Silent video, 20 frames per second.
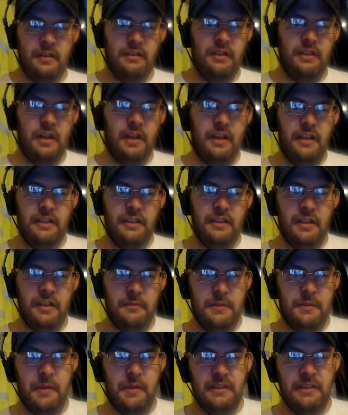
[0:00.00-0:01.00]
don't know. It
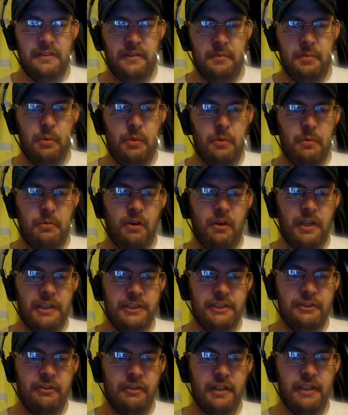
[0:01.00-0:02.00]
depends if you pull the right
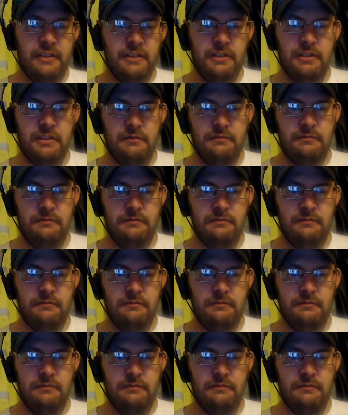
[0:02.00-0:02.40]
strings.